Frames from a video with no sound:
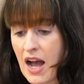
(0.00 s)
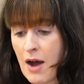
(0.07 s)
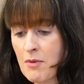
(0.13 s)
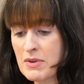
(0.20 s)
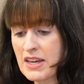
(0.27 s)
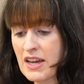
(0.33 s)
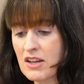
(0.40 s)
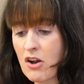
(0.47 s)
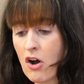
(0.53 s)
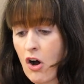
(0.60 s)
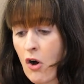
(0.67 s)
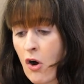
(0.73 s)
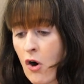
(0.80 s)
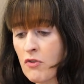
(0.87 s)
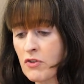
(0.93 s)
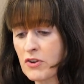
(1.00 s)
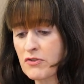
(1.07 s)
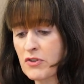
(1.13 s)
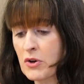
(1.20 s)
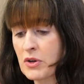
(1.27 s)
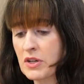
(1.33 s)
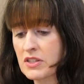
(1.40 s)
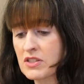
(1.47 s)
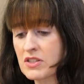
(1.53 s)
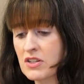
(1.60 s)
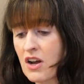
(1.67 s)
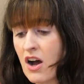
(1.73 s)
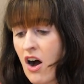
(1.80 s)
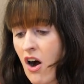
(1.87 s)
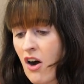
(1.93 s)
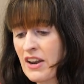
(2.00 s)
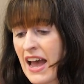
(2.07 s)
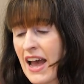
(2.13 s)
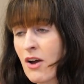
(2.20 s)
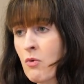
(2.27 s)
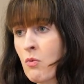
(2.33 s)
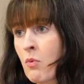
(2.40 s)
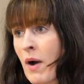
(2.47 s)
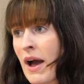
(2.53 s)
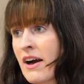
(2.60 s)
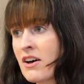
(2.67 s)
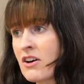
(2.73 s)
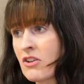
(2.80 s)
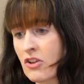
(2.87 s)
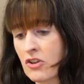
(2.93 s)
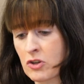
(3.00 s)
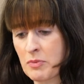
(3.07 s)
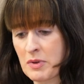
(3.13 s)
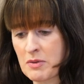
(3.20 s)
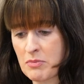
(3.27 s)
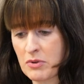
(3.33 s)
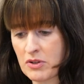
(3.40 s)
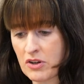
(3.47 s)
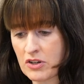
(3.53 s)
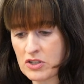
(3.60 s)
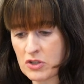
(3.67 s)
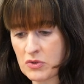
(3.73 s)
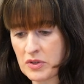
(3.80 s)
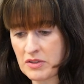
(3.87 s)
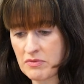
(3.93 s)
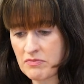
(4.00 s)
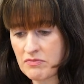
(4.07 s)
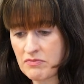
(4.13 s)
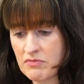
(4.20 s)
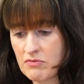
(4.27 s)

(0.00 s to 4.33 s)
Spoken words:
and we get over-focused on how well other people are doing.